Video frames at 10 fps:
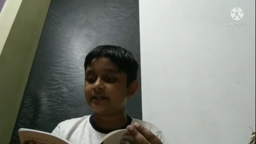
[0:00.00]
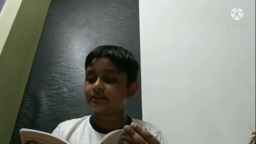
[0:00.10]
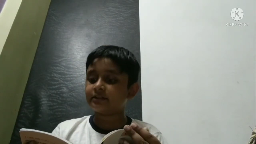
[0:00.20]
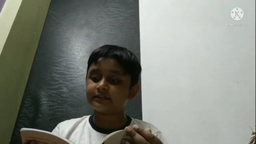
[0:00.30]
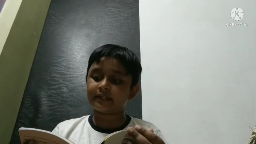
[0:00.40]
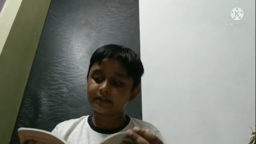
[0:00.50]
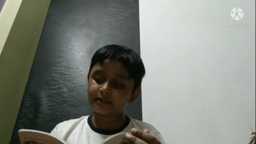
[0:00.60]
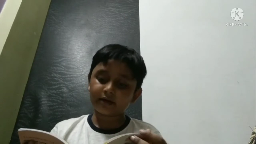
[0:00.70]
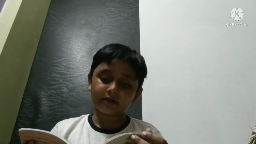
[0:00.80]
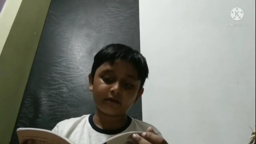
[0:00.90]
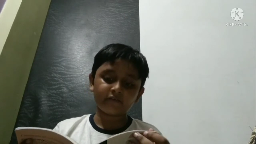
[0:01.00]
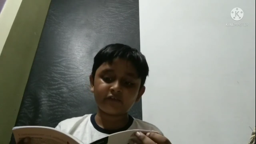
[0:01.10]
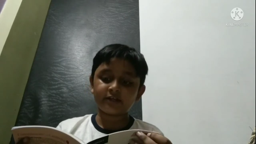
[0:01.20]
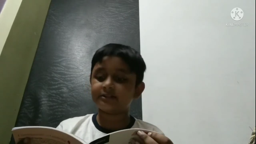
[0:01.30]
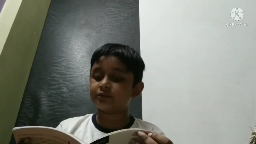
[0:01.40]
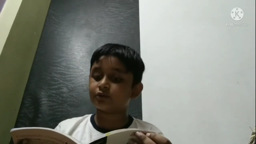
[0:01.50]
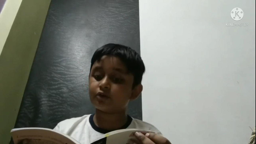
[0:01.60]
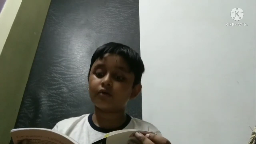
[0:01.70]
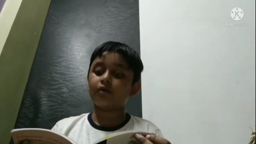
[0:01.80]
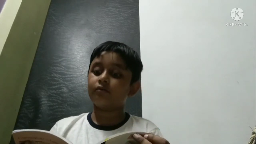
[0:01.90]
to take care of an injured
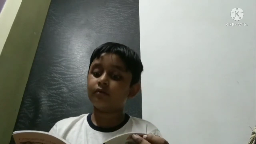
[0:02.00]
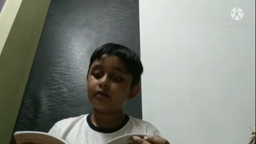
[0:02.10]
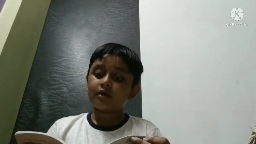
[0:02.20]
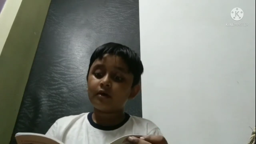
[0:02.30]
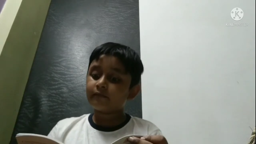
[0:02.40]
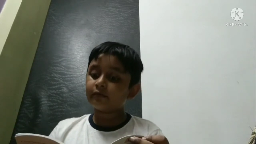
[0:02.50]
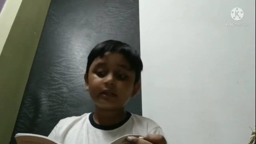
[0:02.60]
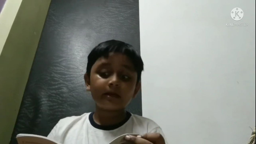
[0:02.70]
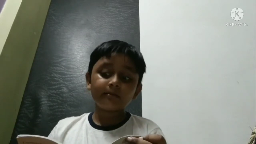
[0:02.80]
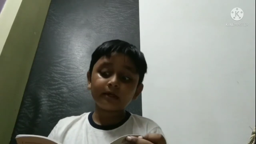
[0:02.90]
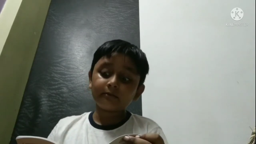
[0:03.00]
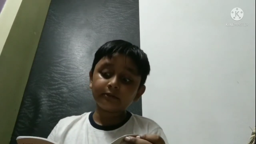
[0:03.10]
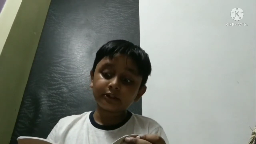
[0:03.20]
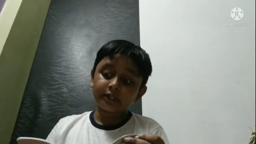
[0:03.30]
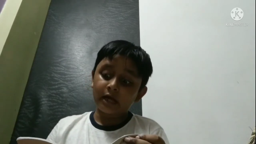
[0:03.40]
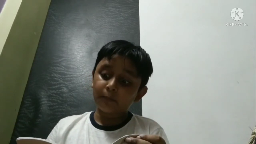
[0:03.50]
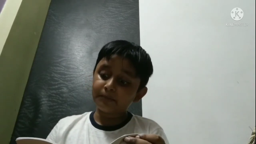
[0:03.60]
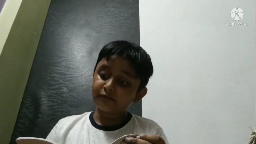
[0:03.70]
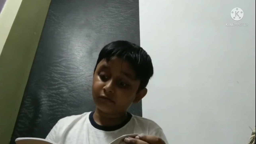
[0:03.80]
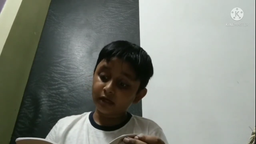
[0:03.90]
crow. Will they be able to help
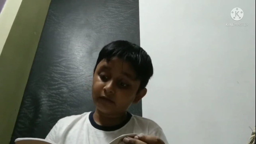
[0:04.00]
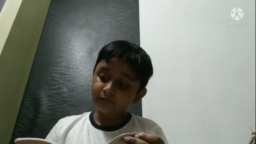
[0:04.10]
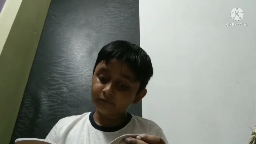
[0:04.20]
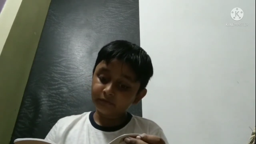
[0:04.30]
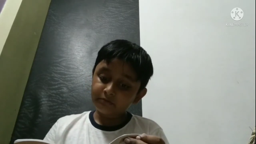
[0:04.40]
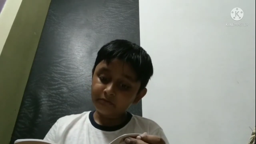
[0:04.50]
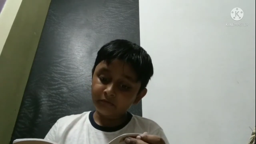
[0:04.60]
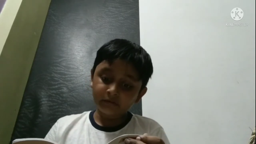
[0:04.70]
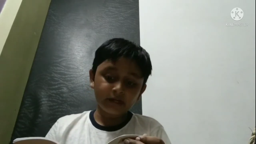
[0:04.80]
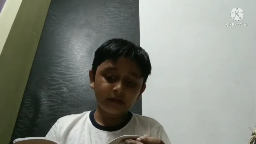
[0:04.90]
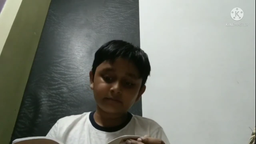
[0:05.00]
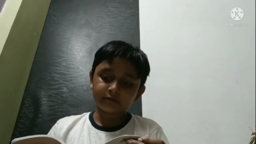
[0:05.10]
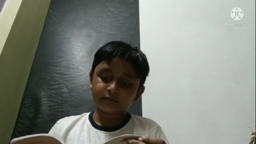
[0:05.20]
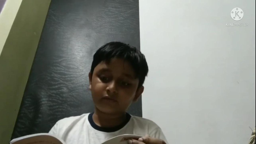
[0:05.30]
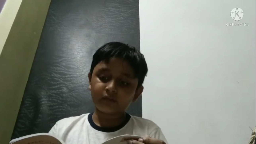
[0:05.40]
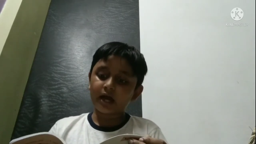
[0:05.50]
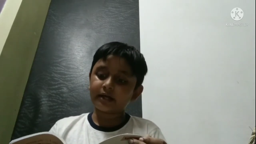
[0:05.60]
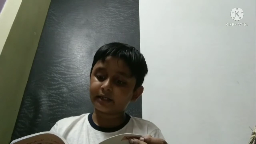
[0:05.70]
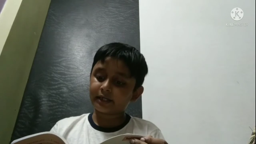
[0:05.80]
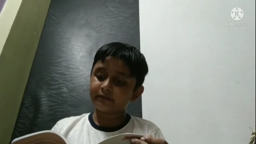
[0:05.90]
him live? Will he be able to fly
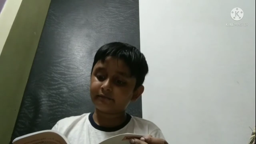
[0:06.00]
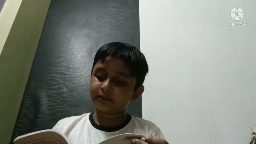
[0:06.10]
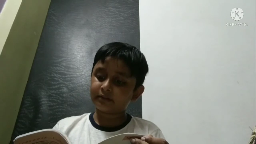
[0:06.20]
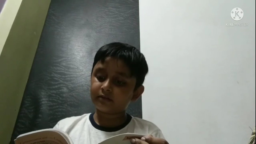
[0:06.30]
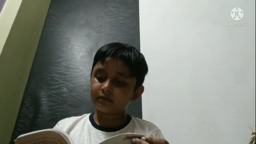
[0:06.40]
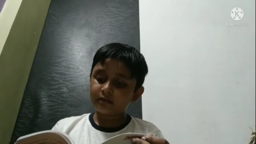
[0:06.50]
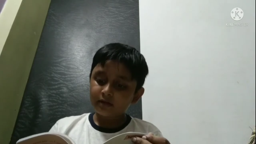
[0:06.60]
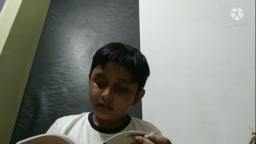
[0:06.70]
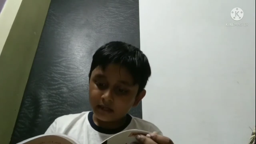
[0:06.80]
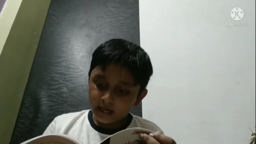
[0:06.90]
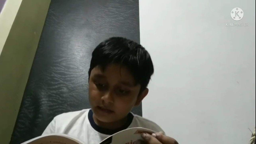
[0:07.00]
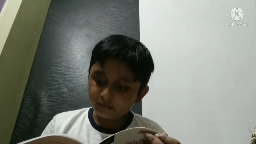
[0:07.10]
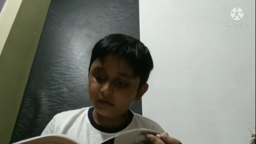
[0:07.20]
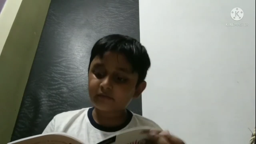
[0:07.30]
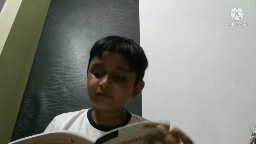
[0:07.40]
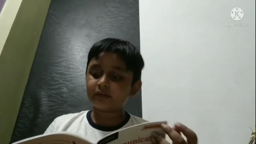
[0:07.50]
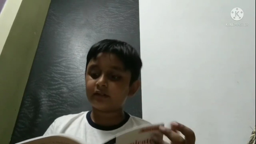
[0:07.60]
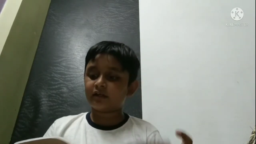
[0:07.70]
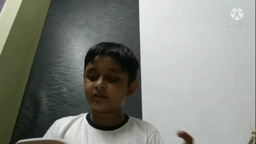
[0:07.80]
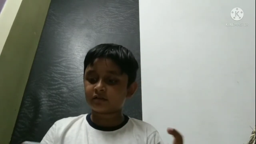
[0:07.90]
again and live with
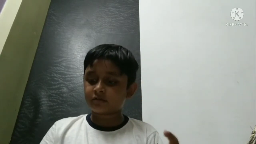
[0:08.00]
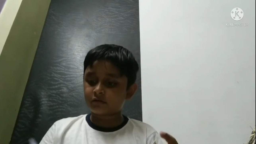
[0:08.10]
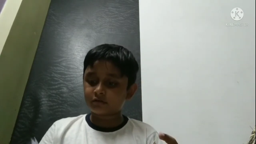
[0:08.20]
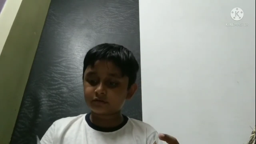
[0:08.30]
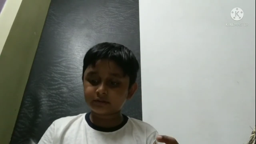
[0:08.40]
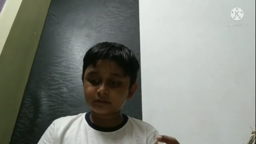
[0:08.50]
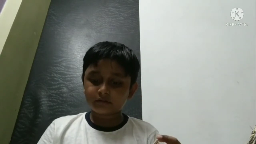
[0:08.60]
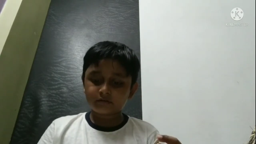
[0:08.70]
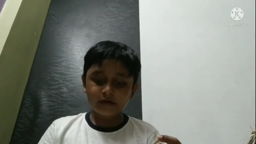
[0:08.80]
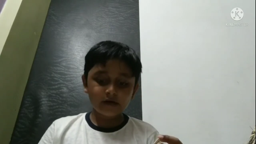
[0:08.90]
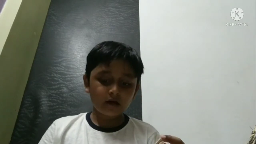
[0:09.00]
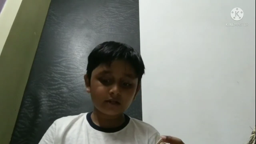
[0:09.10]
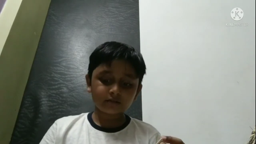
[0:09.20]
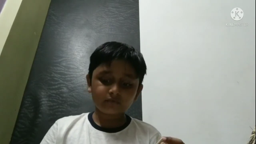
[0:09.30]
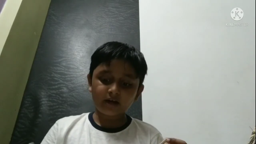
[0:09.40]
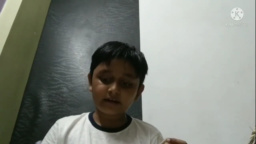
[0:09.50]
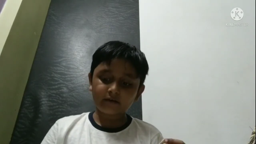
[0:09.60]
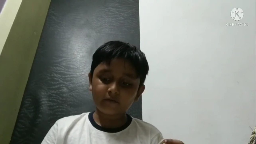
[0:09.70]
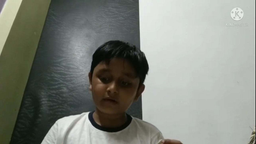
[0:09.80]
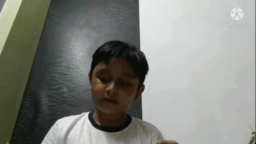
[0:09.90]
the other crows? Read on to find
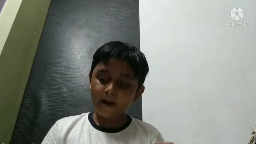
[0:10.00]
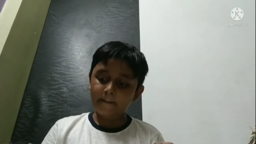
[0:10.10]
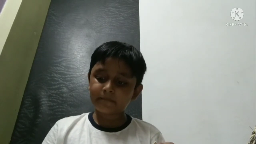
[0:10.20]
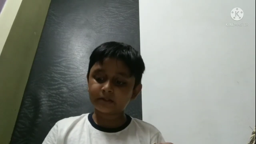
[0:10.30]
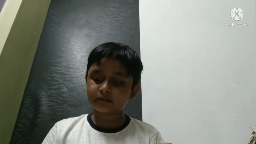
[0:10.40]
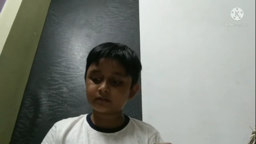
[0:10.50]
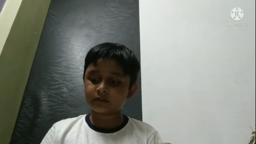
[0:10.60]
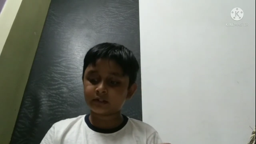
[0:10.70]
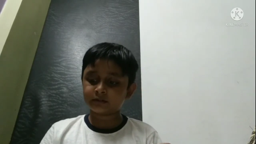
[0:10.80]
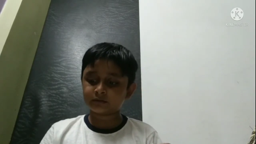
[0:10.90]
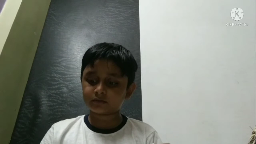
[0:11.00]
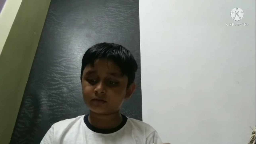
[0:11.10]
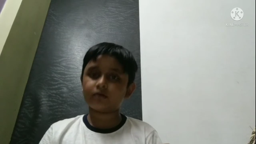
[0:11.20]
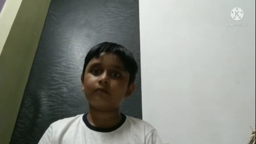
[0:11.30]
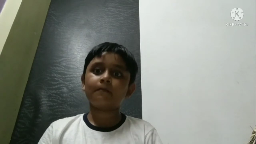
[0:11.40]
out what happens to the injured crow.